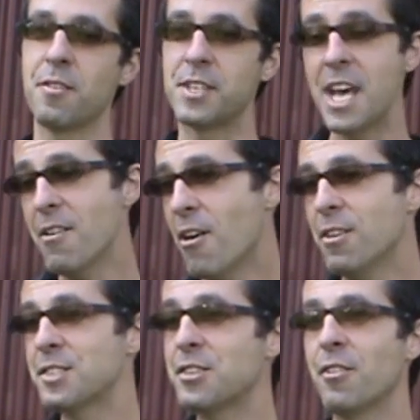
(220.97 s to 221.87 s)
So the town hall
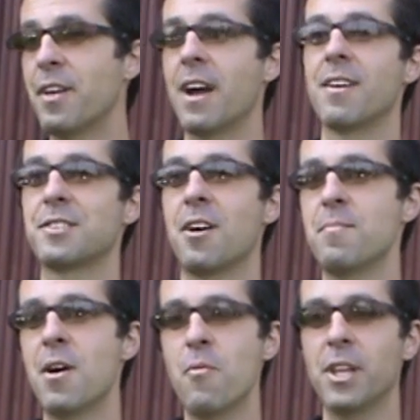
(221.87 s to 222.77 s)
is still there. So I'm
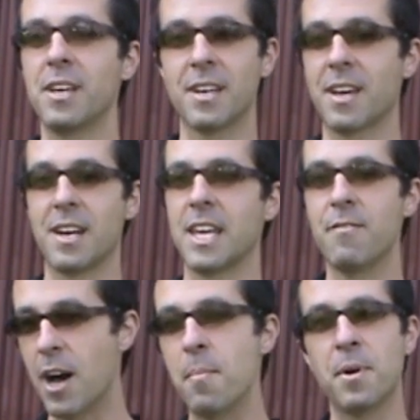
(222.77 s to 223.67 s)
not willing to kind of
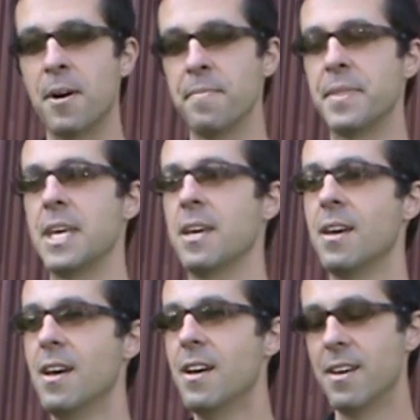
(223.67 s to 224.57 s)
give up on the
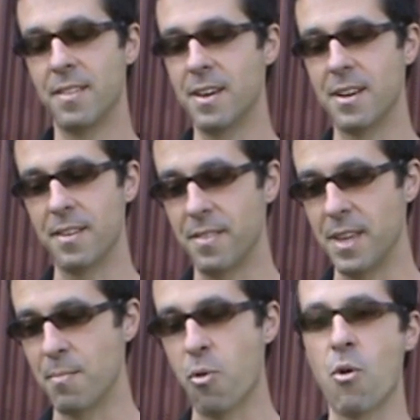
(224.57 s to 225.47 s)

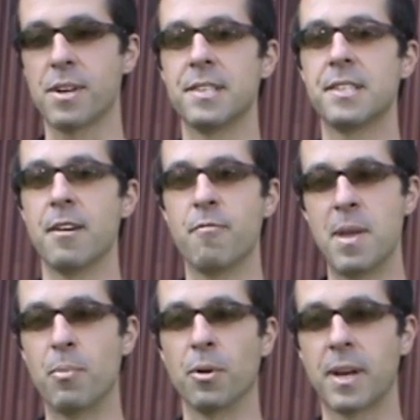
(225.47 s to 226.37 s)
importance of
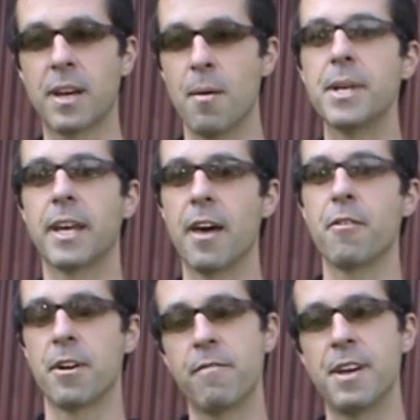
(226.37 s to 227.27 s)
people coming
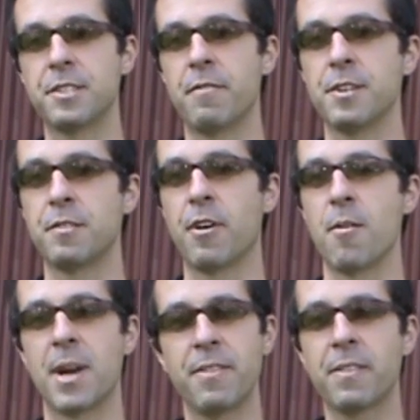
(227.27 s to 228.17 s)
together in a face-to-face
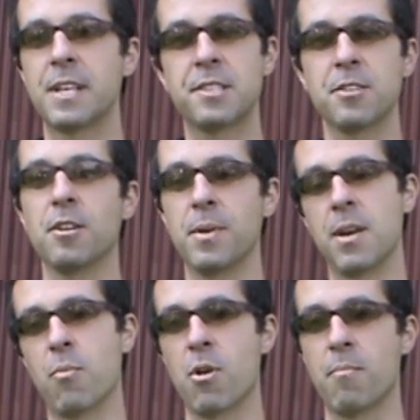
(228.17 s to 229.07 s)
environment. I think that's still an
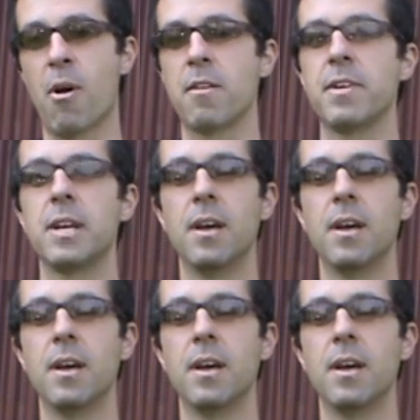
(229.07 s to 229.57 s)
important part of it.